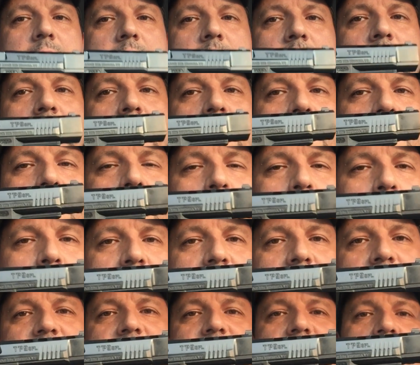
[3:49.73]

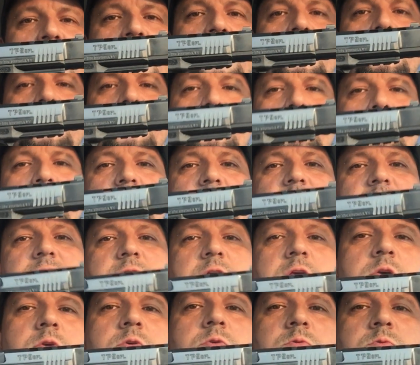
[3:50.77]
the
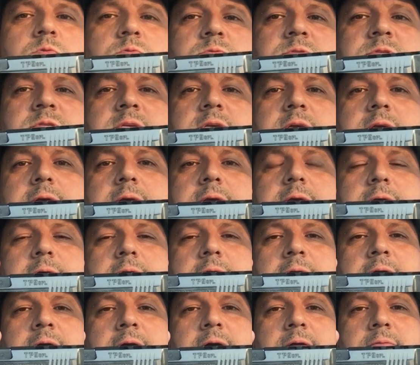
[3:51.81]
reviews
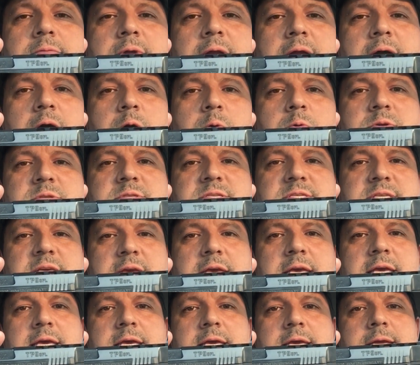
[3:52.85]
that I was
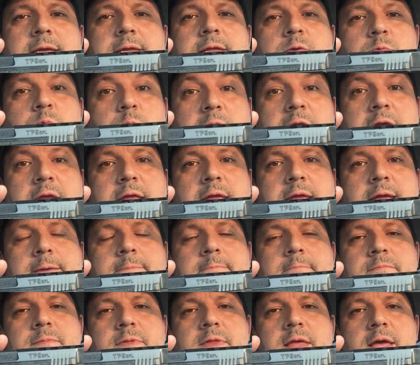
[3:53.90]
seeing and
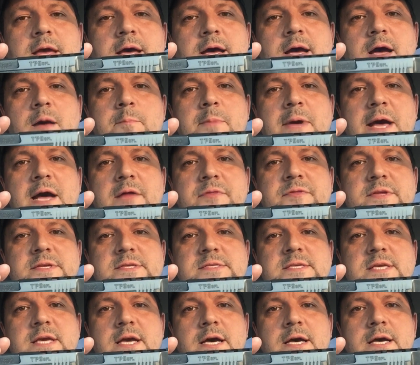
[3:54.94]
reading about
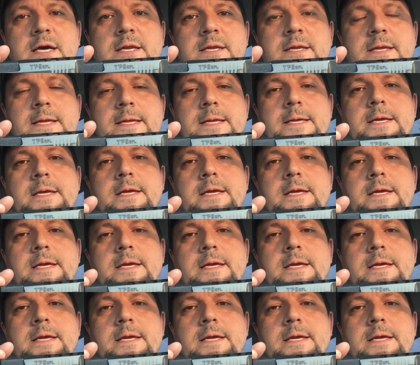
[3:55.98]
this gun.